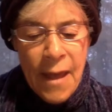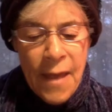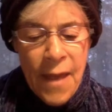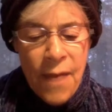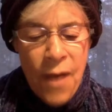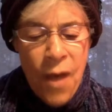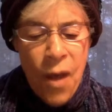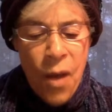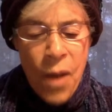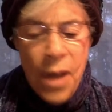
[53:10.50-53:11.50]
They have
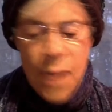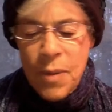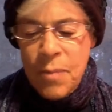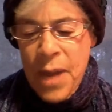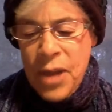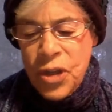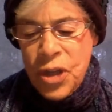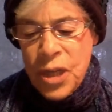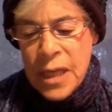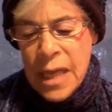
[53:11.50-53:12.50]
already been
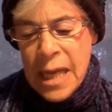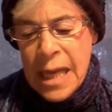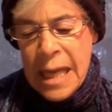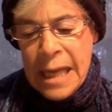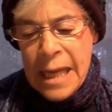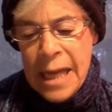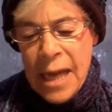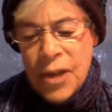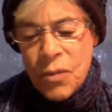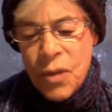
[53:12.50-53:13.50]
mentioned in
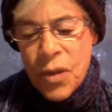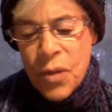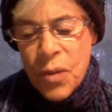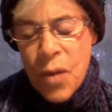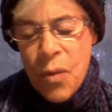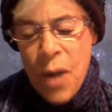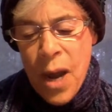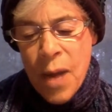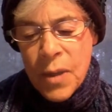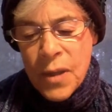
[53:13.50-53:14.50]
connection with the
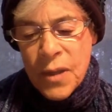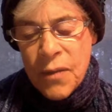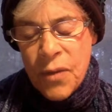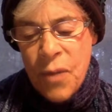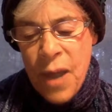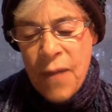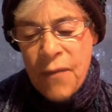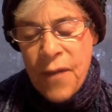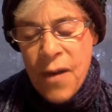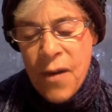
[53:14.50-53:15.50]
requirements of the
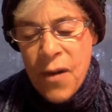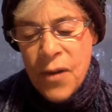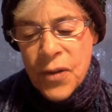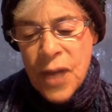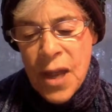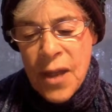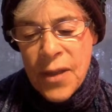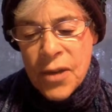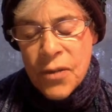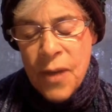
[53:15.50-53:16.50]
wayfarers
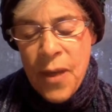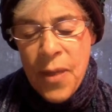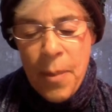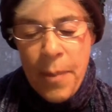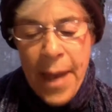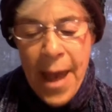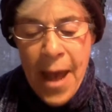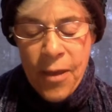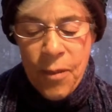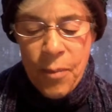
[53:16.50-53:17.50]
that tread the
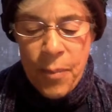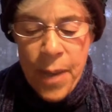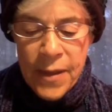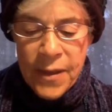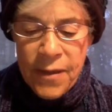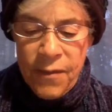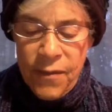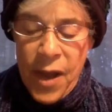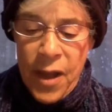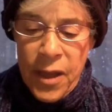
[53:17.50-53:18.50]
path of positive
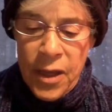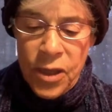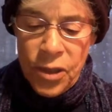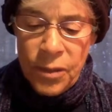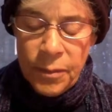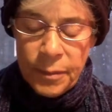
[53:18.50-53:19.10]
knowledge.